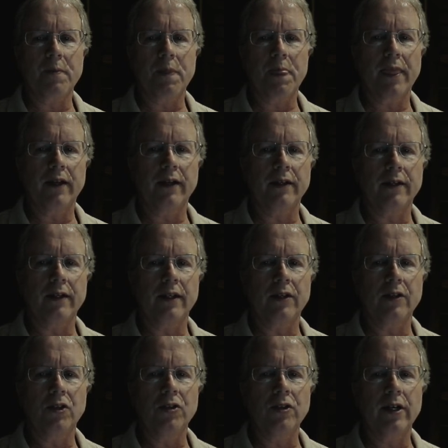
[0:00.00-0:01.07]

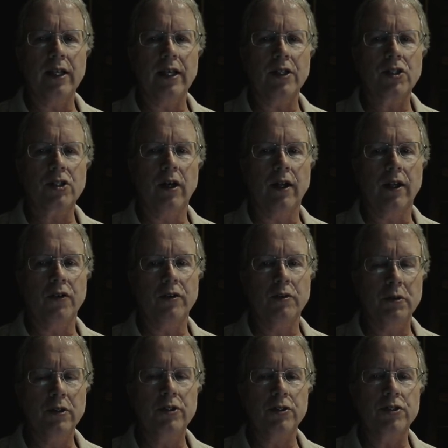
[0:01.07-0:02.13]
Unity it's called
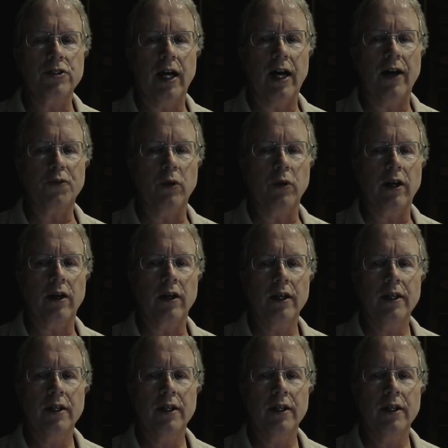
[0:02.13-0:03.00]
Ubuntu Software,